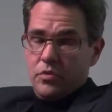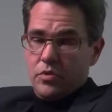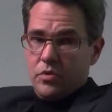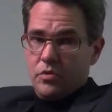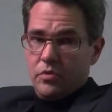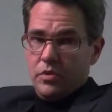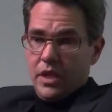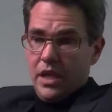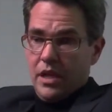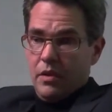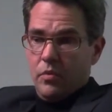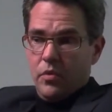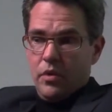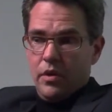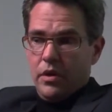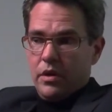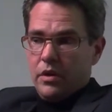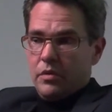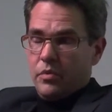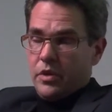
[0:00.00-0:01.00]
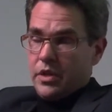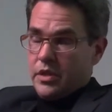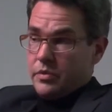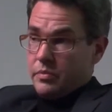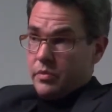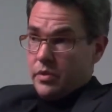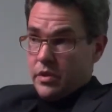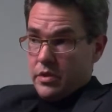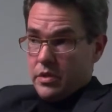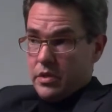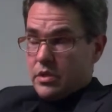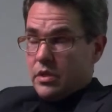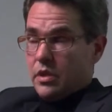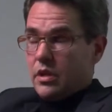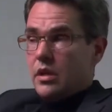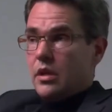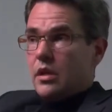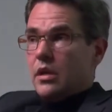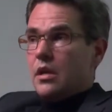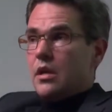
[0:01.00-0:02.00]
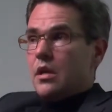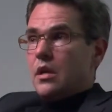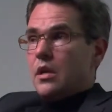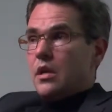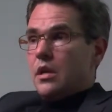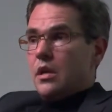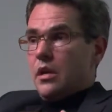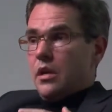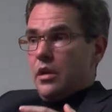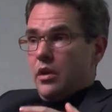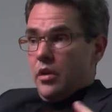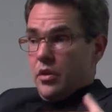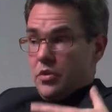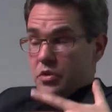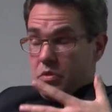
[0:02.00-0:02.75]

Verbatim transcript: to their work, which was a